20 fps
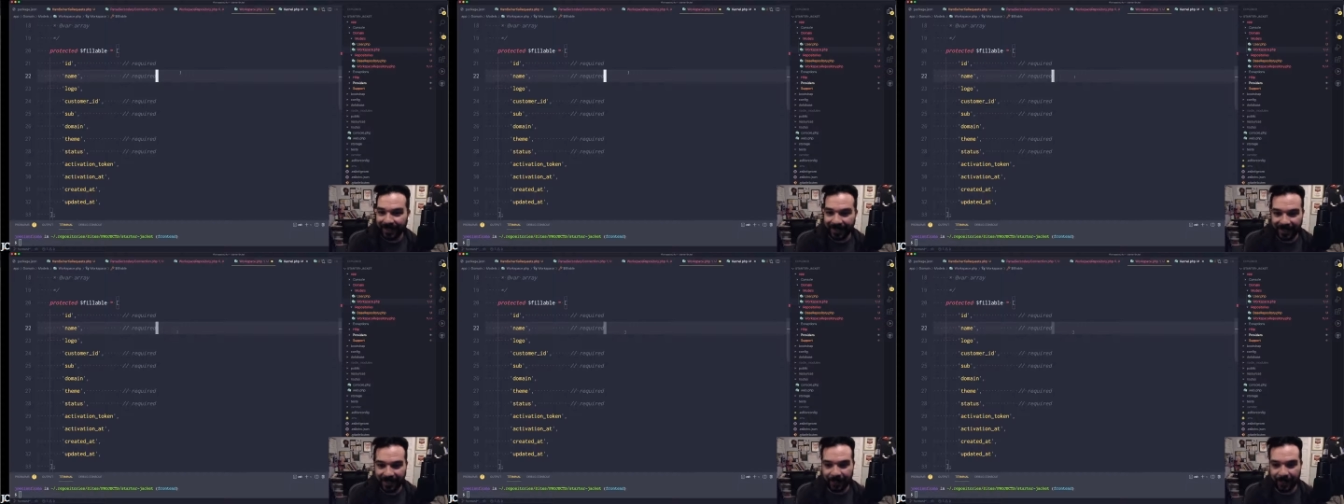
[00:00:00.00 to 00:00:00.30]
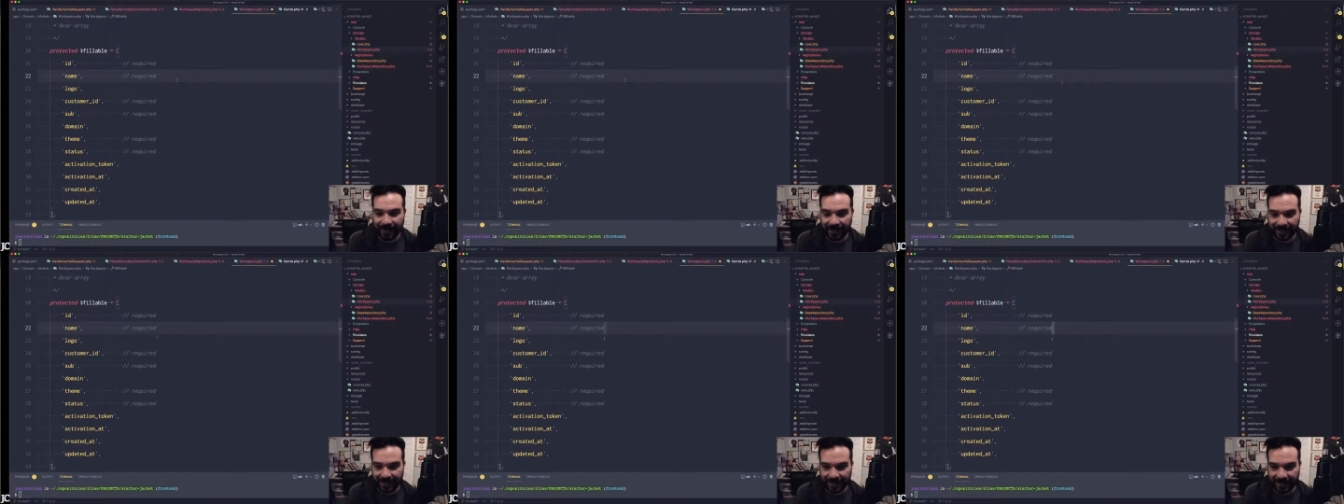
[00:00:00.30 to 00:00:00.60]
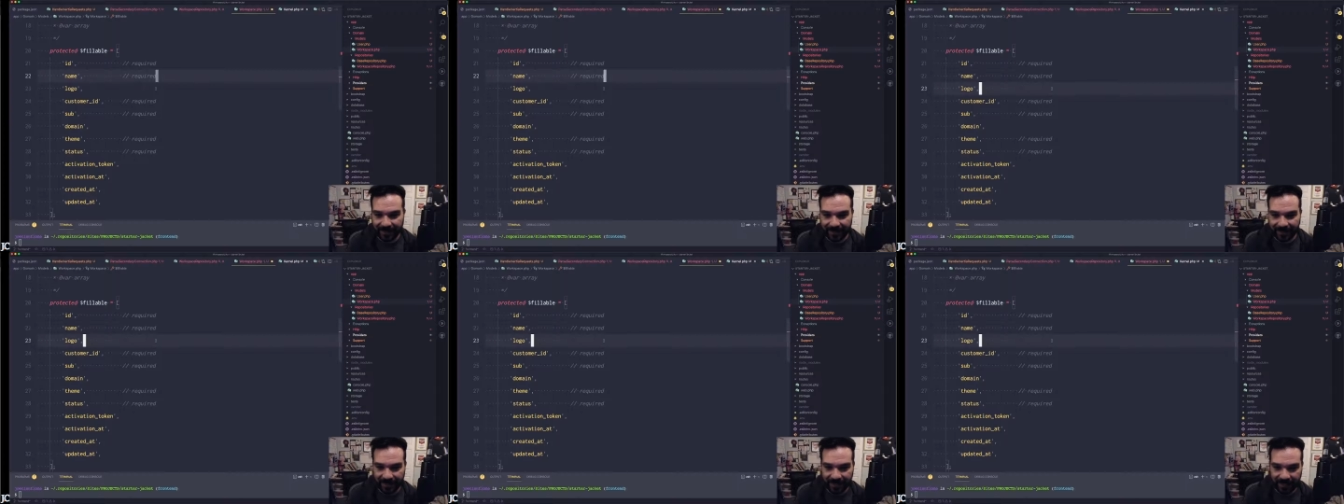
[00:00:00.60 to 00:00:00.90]
That makes
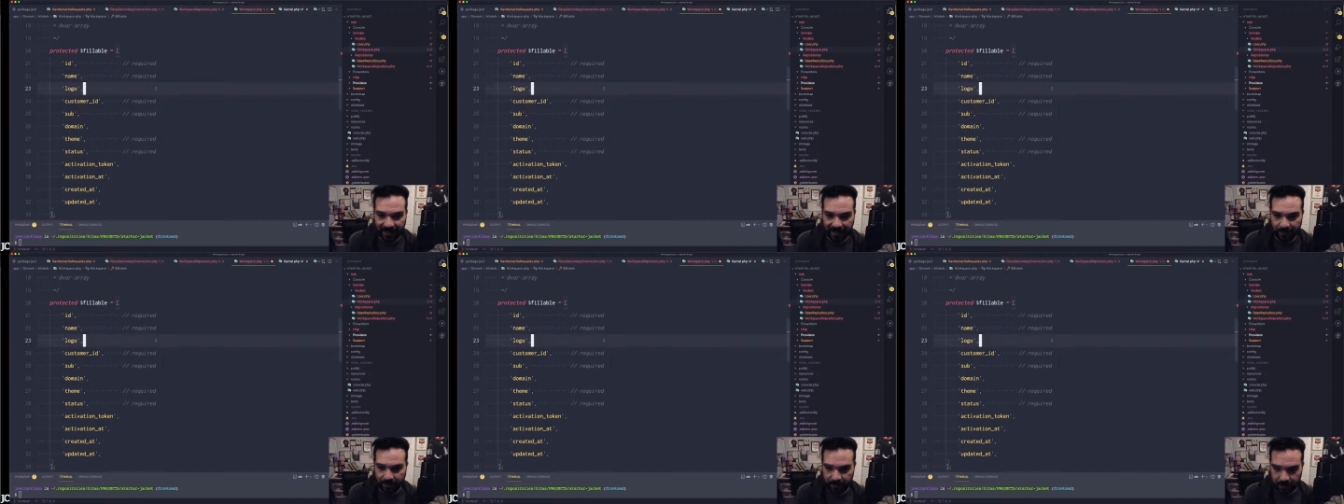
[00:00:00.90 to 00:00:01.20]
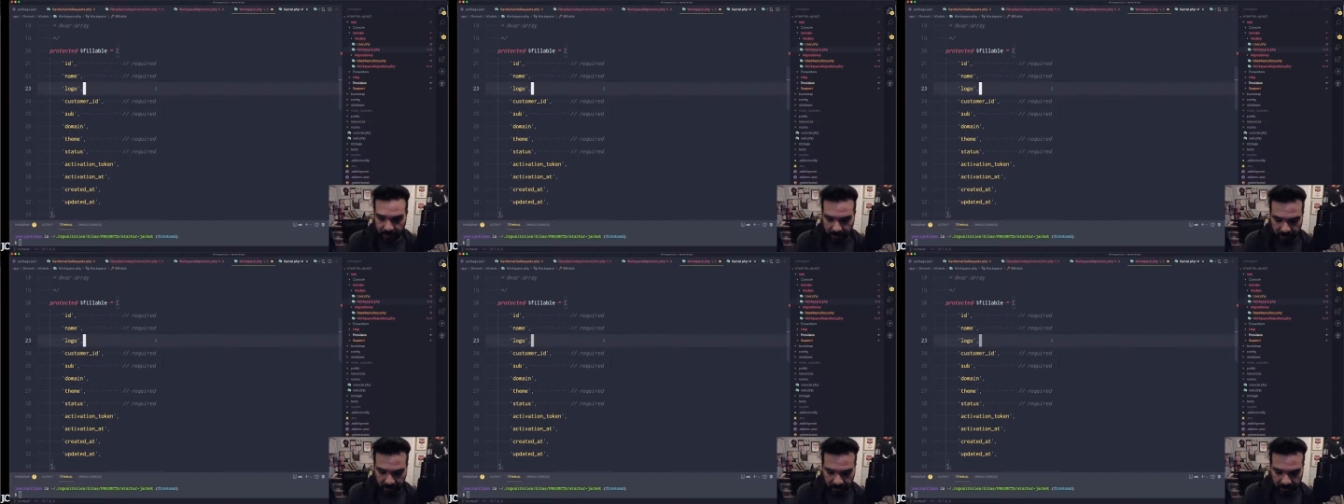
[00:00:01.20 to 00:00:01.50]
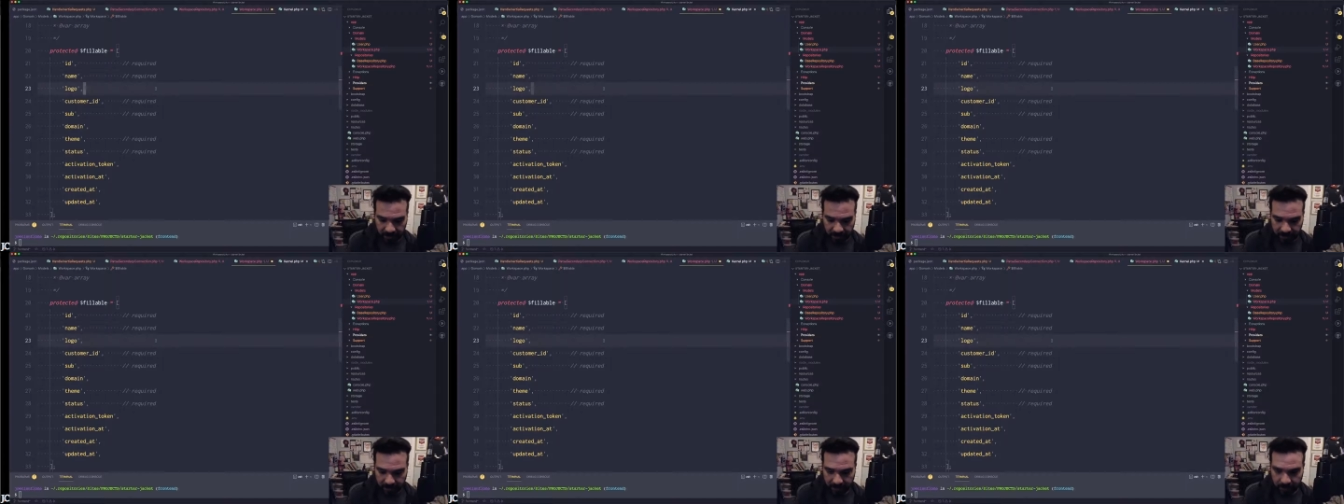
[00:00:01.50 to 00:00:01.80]
sense. The name,
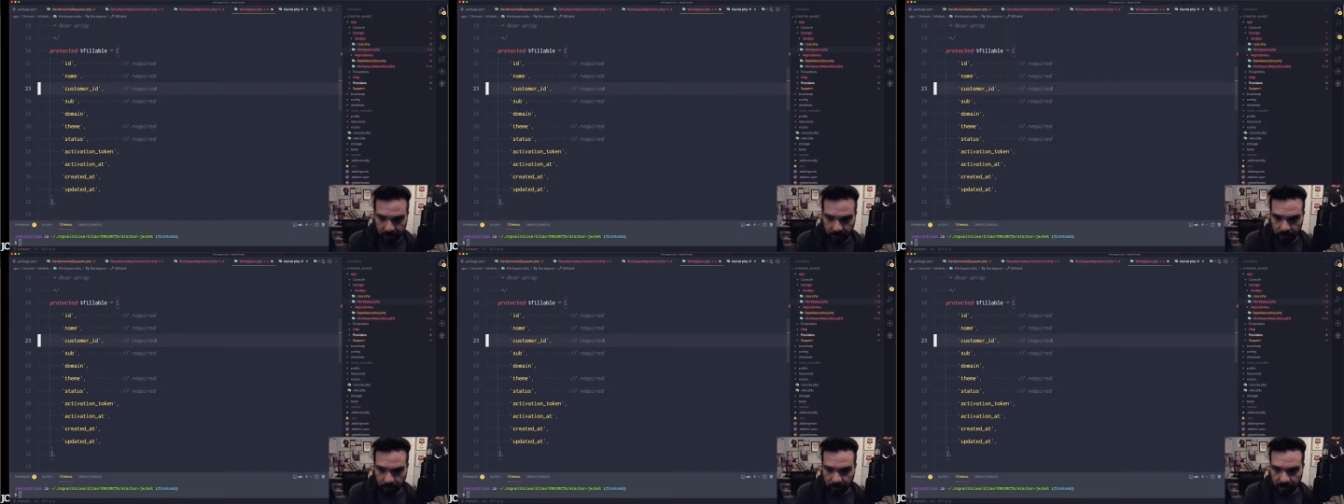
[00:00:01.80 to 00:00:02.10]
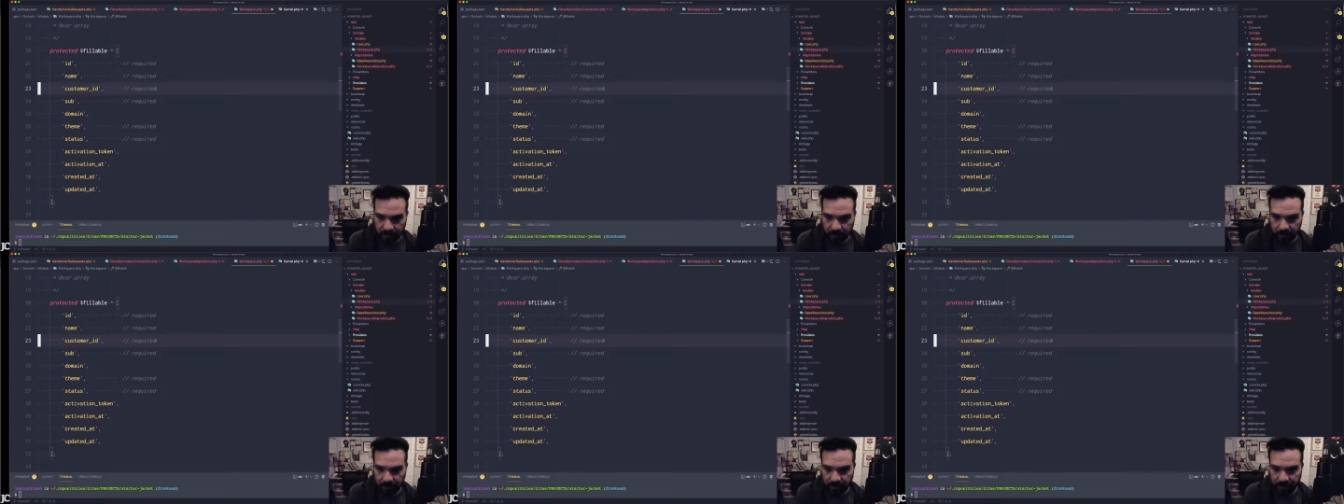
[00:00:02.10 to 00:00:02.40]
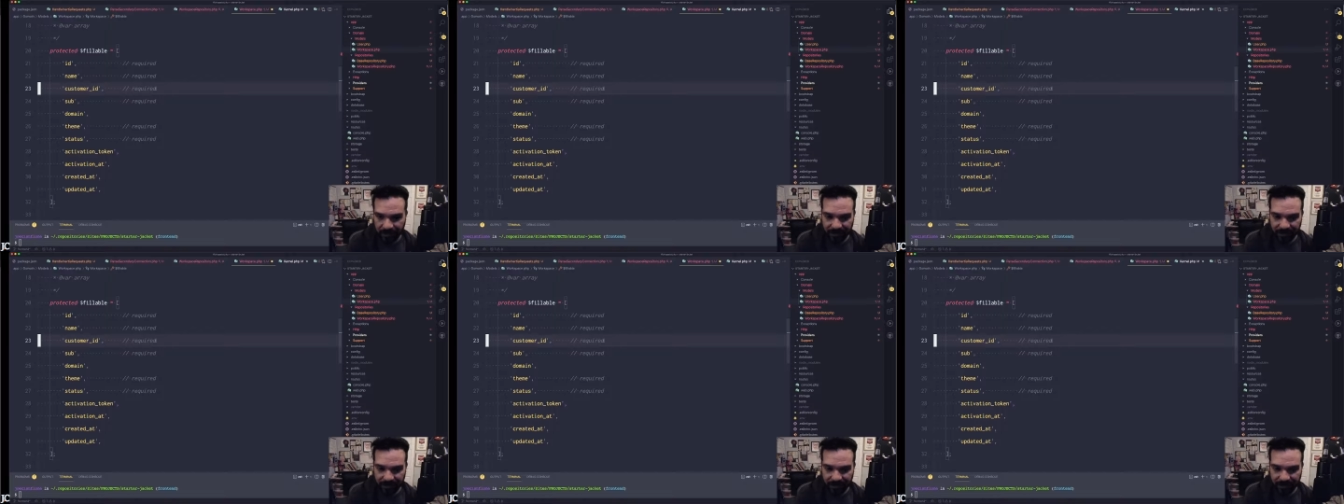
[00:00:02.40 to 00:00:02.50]
logo, I don't need.